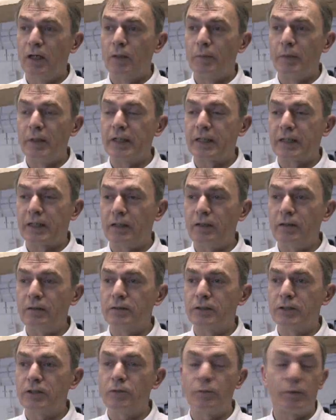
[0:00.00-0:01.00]
But it
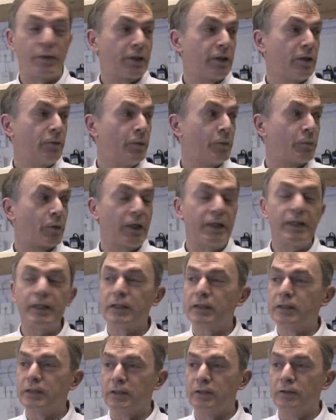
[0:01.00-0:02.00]
can't do what the human brain
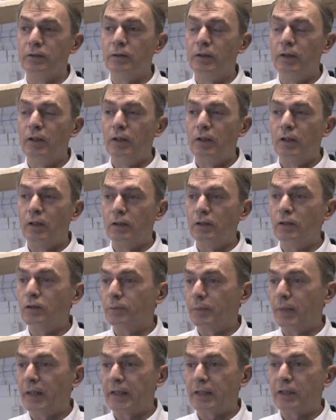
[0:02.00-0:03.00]
can do and
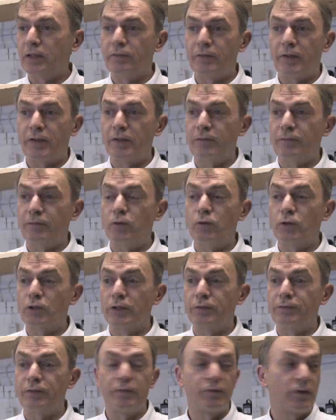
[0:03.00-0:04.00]
look back over the 40
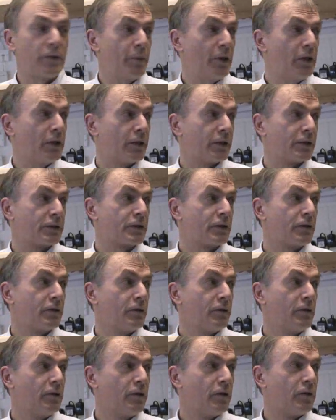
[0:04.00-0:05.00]
or 50 bars.
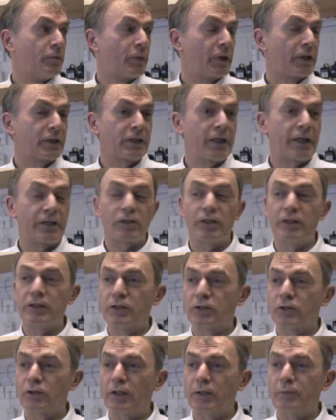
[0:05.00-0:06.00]
Because actually,
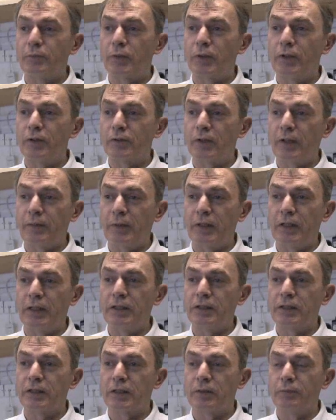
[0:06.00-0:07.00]
to try and program that
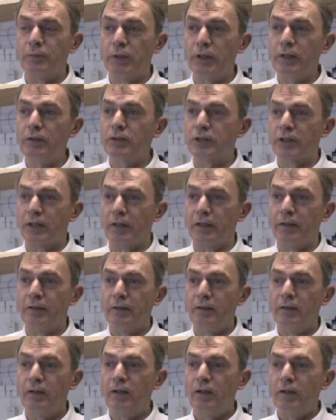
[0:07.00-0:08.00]
into the computer,
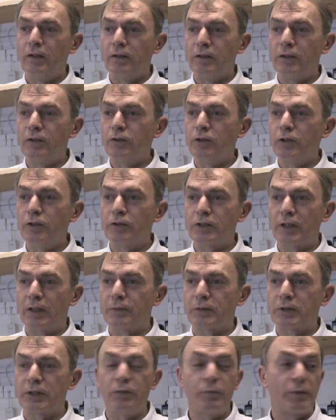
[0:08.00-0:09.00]
you'd use
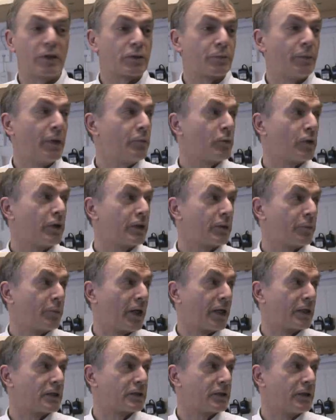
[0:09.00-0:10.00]
up so much memory
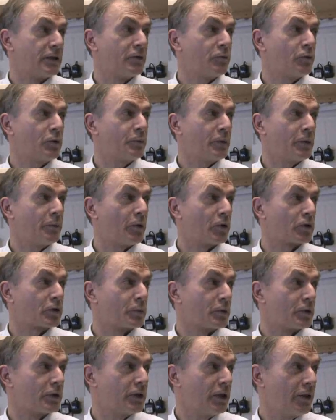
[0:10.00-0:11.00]
capacity that it wouldn't be
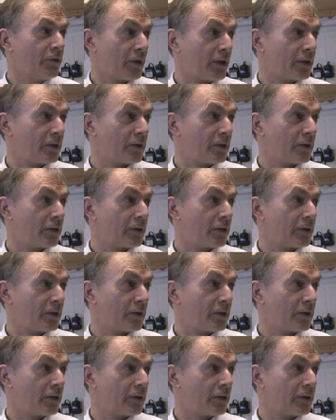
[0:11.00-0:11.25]
possible to do it.